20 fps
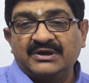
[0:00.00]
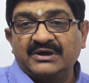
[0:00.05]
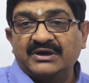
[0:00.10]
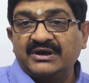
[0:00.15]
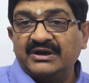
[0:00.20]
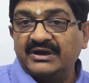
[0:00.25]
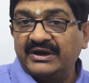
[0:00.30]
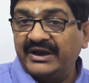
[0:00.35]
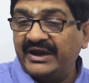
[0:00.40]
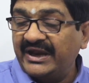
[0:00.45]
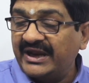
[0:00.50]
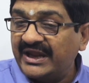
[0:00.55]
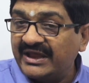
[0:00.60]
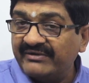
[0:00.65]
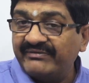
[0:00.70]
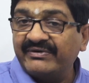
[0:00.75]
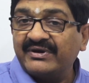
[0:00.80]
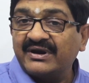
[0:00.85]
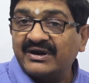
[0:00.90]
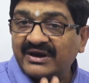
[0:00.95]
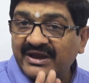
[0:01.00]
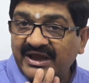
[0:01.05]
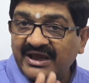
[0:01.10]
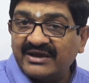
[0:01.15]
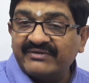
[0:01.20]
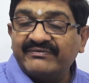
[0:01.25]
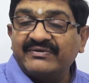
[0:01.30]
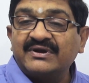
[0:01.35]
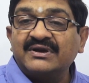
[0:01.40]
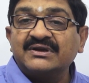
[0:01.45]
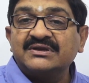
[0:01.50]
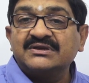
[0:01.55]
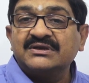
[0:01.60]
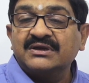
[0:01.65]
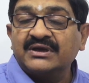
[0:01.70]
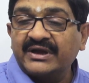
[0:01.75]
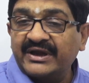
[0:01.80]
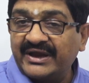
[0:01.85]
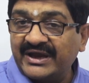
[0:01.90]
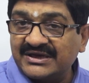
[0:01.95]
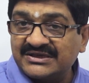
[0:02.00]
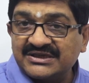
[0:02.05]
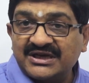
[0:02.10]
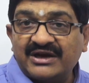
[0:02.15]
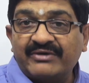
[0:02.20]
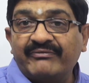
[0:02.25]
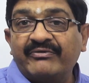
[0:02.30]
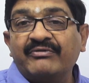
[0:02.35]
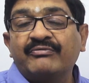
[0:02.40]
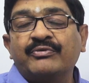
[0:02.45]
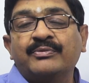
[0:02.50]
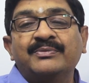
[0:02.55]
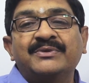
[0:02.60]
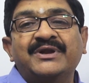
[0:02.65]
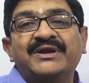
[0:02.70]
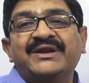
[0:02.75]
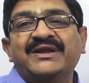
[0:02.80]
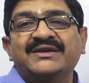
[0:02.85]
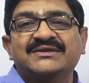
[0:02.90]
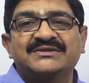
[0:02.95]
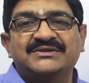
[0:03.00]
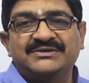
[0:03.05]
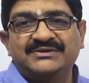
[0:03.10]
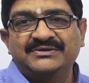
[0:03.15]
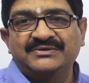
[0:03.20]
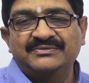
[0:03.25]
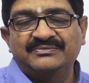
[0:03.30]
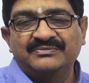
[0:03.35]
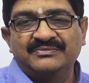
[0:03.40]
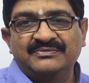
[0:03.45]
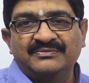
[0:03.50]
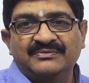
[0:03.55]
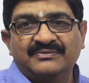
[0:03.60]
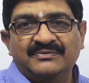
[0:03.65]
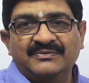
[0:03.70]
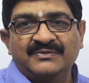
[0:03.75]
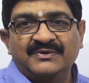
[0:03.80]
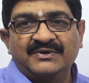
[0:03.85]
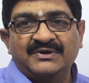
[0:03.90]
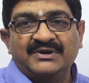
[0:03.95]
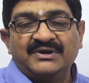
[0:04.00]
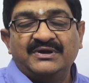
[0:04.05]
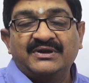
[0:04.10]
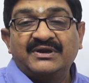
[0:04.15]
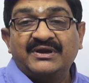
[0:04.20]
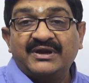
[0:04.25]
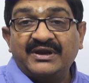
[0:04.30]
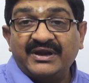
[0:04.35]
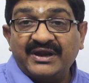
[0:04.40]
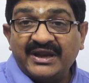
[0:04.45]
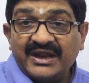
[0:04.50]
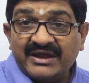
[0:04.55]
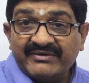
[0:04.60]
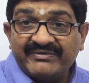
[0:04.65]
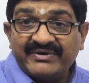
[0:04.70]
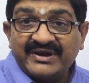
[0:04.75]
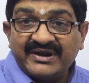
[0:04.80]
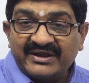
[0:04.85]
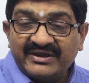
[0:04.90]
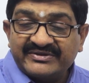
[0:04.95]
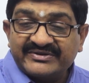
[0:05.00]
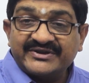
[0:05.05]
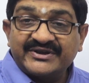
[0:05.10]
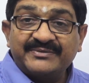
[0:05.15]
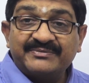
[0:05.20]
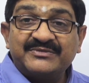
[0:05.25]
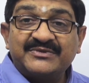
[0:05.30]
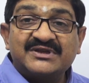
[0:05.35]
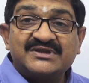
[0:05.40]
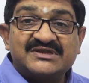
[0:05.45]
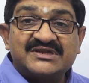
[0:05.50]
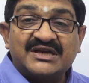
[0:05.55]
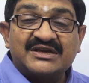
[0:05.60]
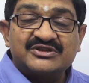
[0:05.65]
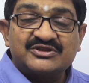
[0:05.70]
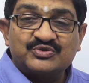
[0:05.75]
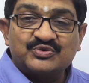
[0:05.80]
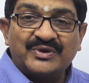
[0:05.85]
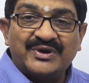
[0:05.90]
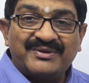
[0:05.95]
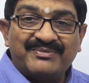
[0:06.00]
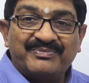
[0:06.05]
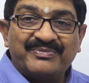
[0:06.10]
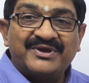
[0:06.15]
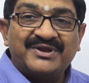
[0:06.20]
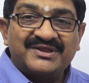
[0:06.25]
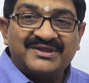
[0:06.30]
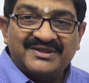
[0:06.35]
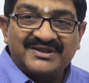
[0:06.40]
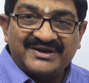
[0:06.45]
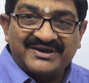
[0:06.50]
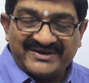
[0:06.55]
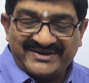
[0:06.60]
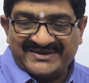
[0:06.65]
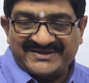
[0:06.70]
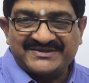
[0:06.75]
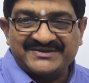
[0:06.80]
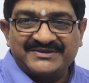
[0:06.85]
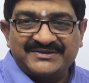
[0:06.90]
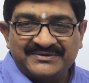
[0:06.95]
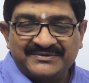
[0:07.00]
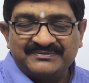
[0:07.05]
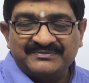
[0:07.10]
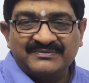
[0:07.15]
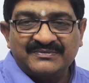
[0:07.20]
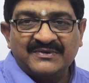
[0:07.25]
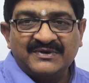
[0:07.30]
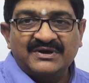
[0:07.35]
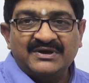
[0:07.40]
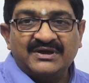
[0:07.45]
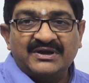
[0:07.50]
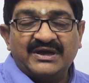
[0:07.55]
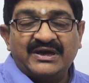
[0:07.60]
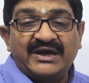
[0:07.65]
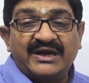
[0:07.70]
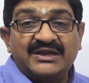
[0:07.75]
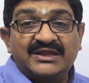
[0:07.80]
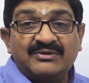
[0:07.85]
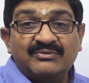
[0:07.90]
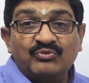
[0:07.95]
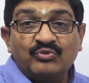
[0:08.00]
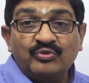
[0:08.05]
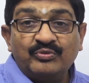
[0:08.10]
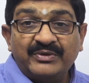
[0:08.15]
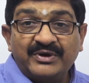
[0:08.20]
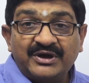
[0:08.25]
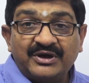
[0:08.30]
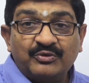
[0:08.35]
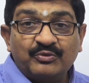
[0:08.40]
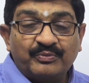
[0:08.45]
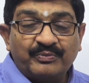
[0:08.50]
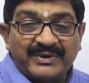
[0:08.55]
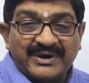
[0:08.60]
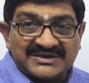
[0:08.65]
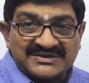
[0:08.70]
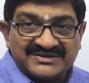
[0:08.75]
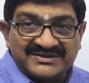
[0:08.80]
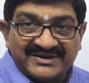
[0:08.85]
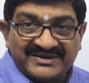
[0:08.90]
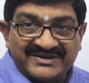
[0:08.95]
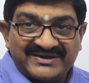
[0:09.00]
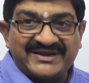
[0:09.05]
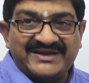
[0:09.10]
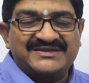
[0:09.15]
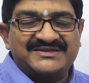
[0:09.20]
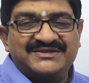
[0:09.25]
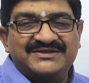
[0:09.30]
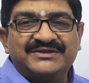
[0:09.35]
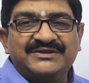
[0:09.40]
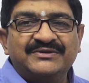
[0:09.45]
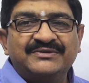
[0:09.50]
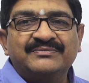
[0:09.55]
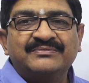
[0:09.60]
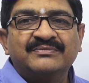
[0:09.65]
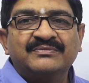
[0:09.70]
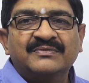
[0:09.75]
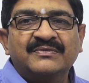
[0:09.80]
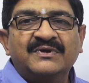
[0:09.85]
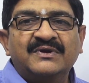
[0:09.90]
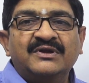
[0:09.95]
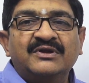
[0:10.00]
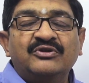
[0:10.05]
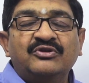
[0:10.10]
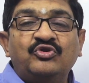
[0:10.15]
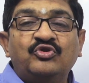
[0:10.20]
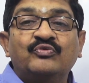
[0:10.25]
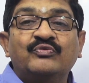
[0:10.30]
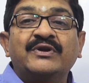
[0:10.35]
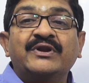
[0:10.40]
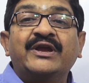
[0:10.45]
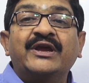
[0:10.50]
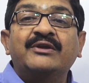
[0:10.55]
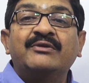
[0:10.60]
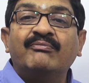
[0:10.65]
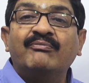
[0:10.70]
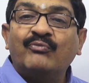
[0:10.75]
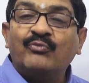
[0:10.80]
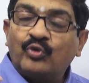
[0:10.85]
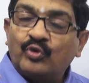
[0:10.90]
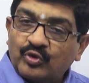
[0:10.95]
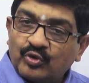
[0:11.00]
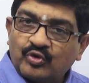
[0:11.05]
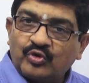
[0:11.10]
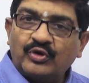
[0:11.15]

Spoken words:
Never ever get away from the test. Never skip the chance to appear in the test. And the moment you pass the test, you will get more